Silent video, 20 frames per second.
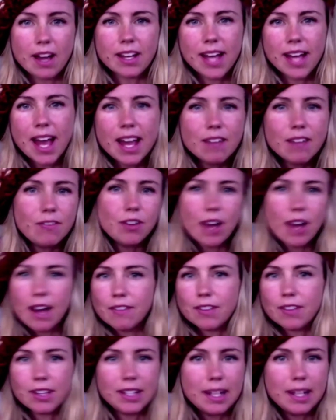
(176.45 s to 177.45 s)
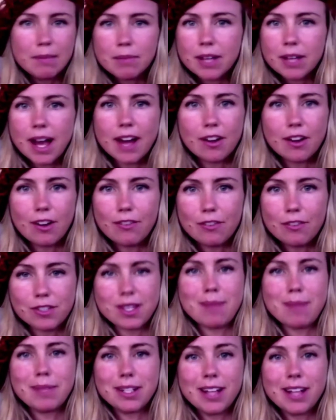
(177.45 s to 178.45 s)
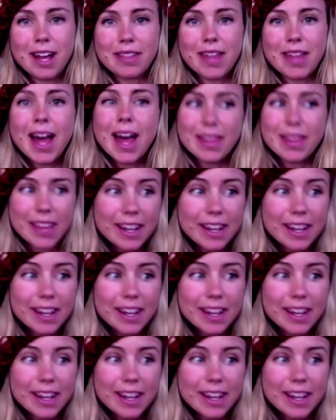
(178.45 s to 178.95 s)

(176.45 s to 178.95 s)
Okay, if you have a limb cut off or something like that,